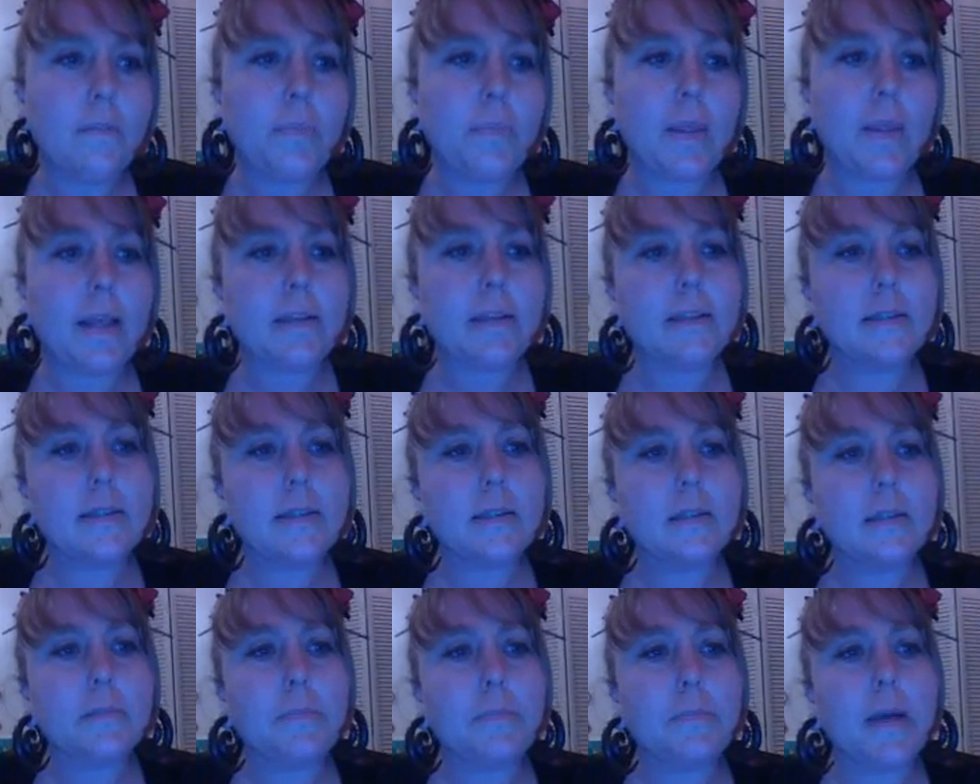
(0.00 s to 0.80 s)
is
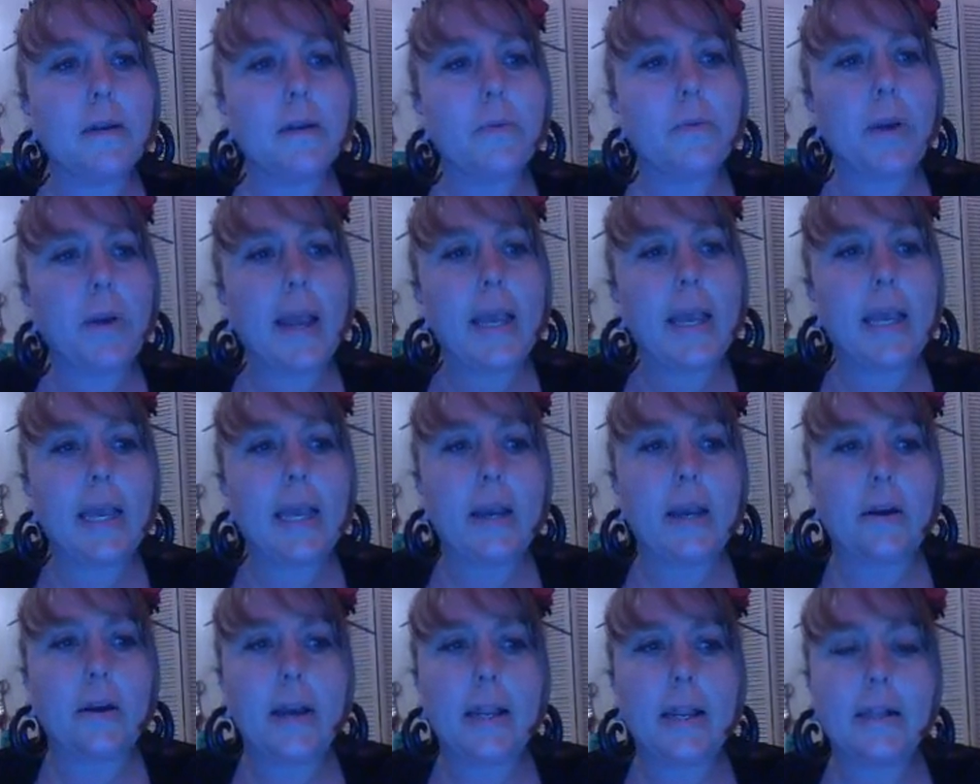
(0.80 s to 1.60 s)
this button right
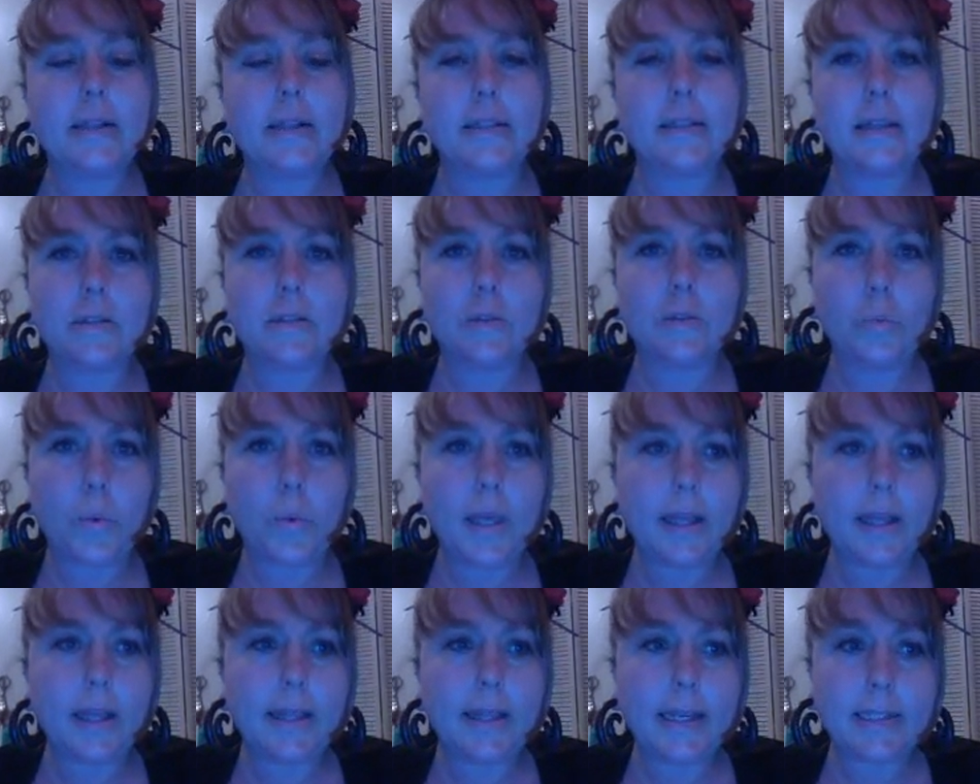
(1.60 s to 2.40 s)
here, and it says
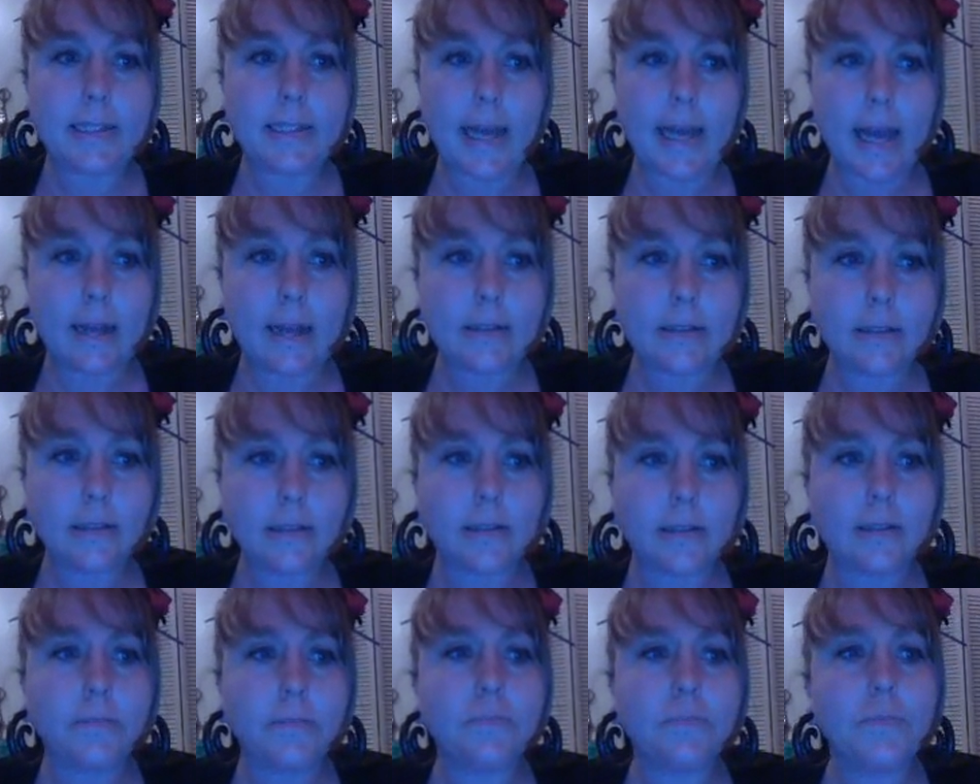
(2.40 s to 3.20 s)
weekly
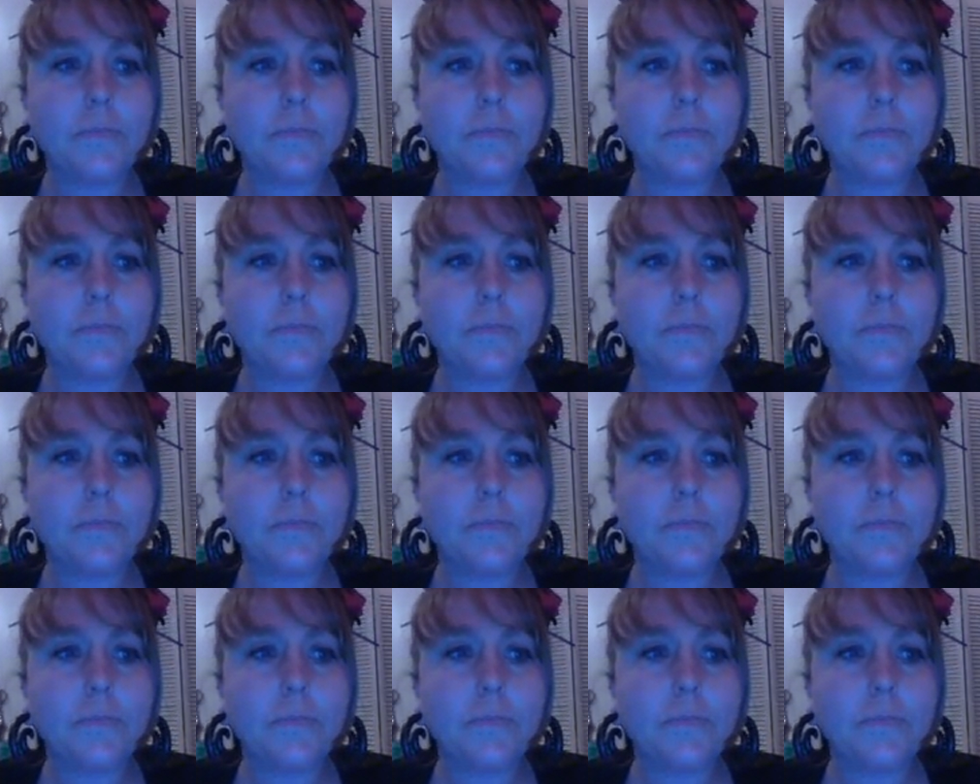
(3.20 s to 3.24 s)
tasks.